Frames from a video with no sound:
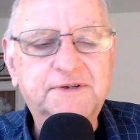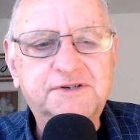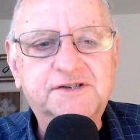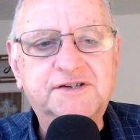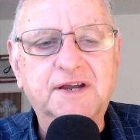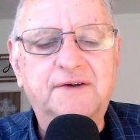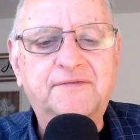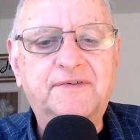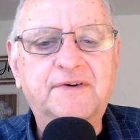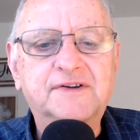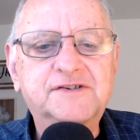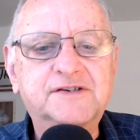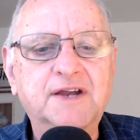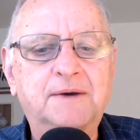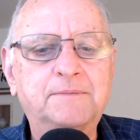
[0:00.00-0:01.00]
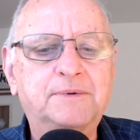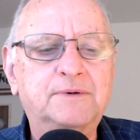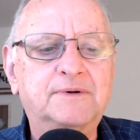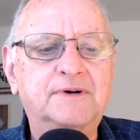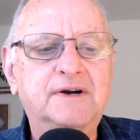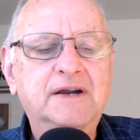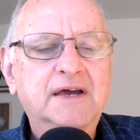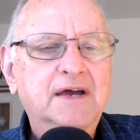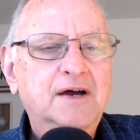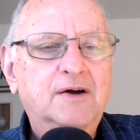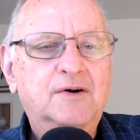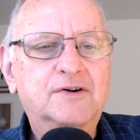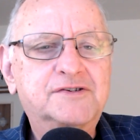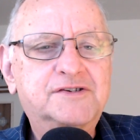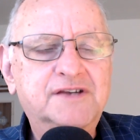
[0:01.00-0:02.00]
to stumble or,
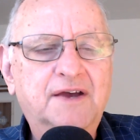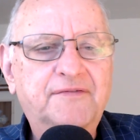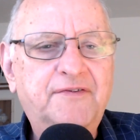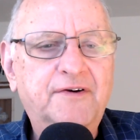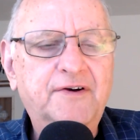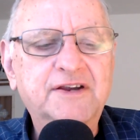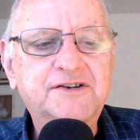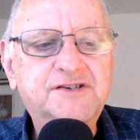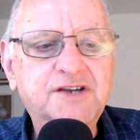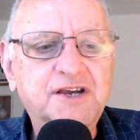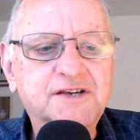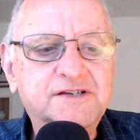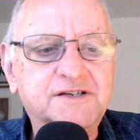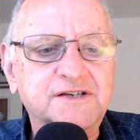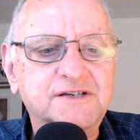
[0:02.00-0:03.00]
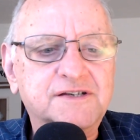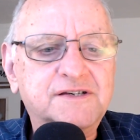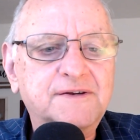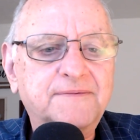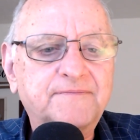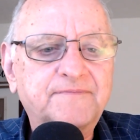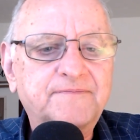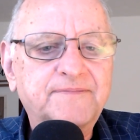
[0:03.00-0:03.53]
or suffer injustice.